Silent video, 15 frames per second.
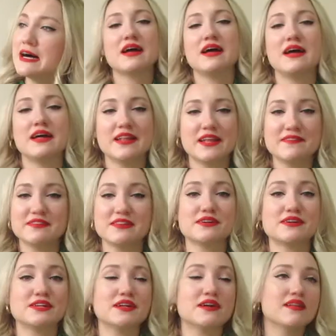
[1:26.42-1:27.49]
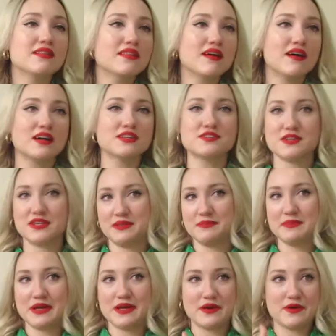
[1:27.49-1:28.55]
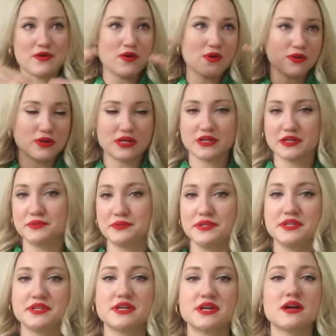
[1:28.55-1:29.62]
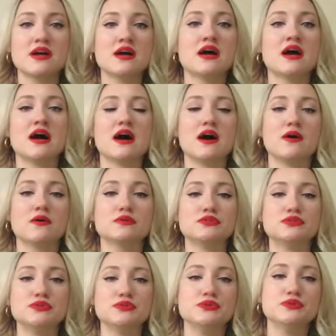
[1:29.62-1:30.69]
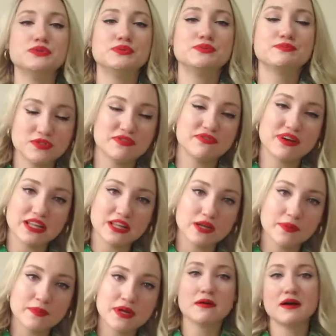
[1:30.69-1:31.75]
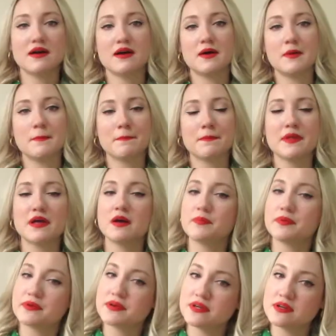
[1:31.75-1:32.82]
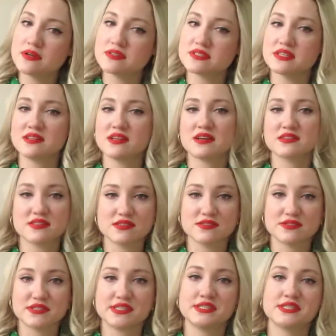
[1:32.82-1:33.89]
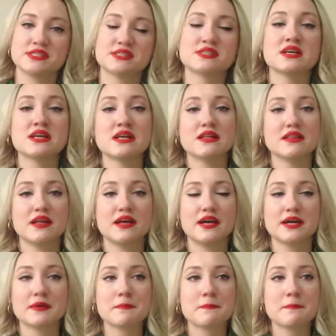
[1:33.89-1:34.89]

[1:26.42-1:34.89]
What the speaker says: And I've learned a lot in my whole career how to develop apparels and accessories like